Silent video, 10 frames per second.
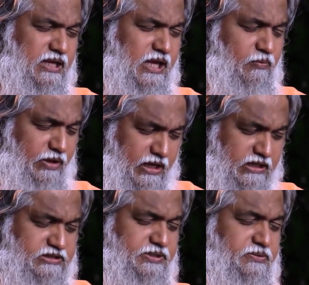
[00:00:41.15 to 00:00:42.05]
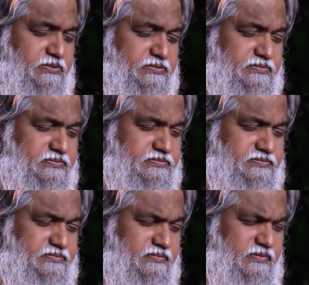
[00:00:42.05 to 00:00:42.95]
And we ask you,
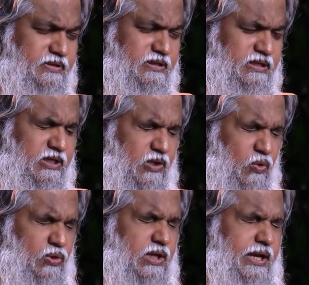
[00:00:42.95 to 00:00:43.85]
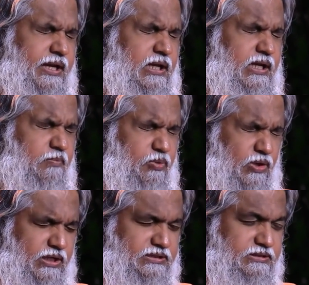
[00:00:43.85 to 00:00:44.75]
look kindly
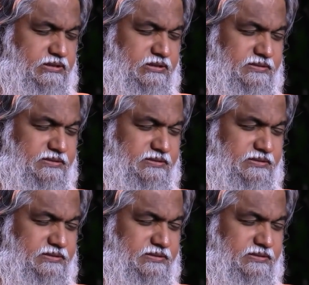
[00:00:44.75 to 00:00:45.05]
upon us.